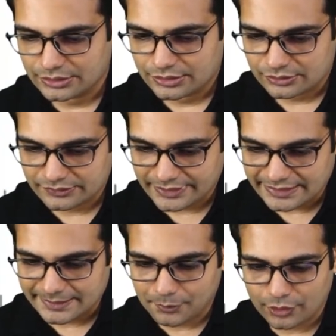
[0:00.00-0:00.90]
So a very
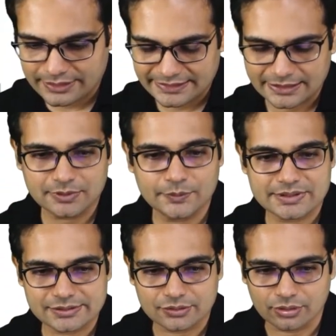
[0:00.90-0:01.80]
important table which
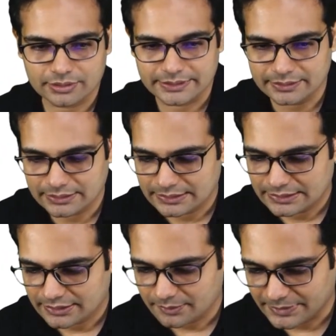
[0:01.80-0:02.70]
is drawn in
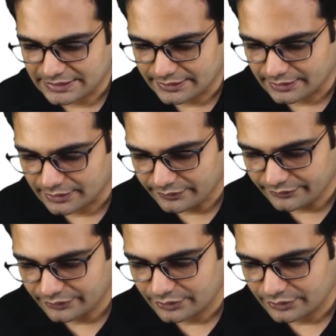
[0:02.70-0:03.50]
Bailey and Love.